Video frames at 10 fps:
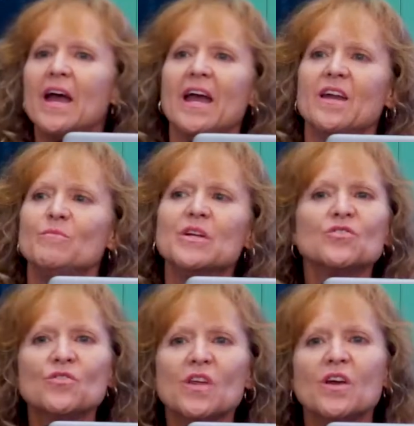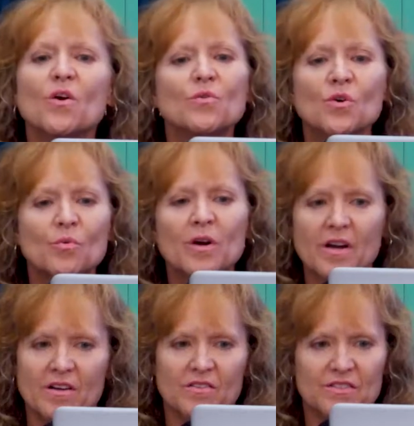and make sure they go nowhere
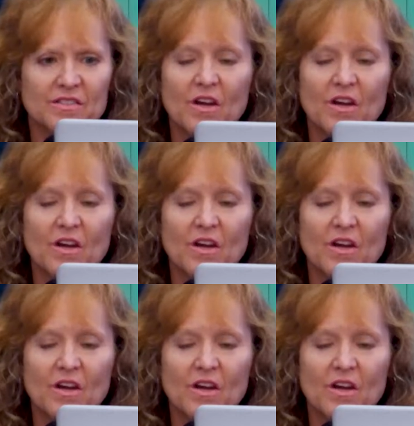else.